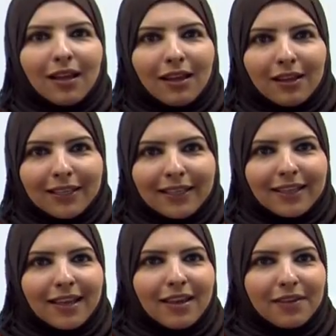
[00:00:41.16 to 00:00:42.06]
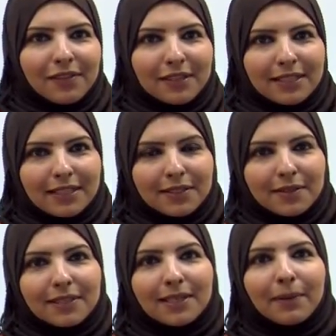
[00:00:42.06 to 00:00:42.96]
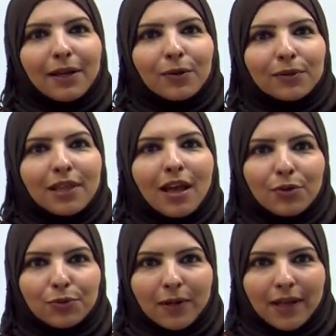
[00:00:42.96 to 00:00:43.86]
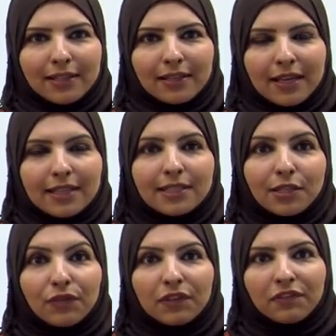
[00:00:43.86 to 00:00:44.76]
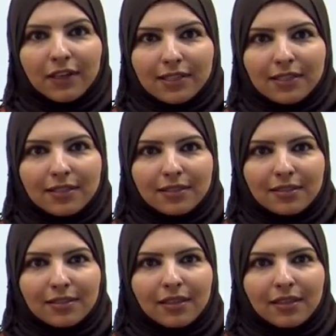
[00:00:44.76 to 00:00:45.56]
Hi, this lesson is about how to write an essay of advice.